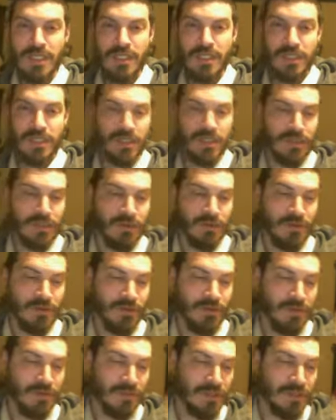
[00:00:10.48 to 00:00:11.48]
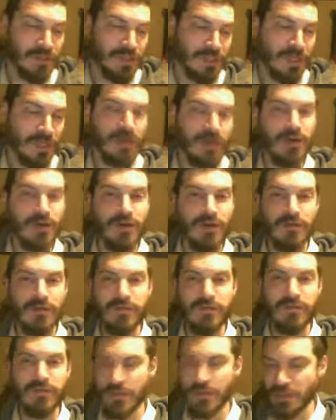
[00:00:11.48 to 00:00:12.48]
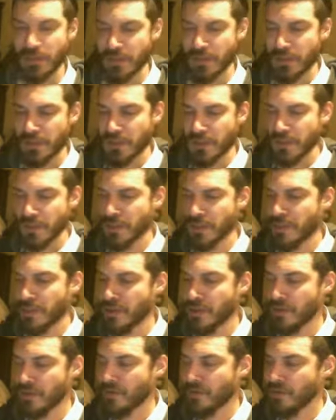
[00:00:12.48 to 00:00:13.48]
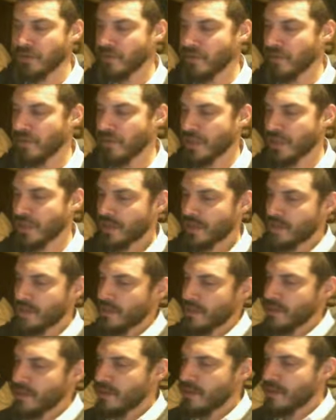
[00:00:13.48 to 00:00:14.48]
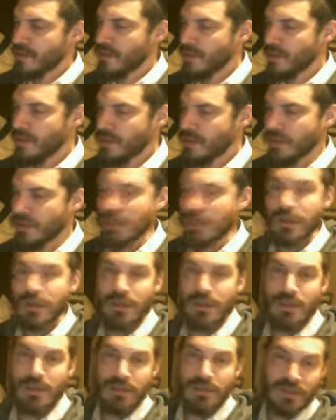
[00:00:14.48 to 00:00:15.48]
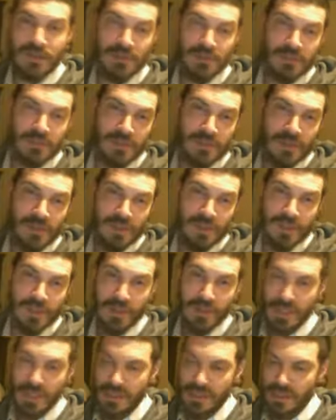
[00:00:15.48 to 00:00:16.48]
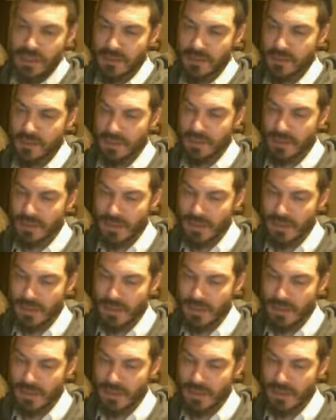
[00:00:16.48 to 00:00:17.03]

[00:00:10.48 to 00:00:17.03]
So we start off with a quite simple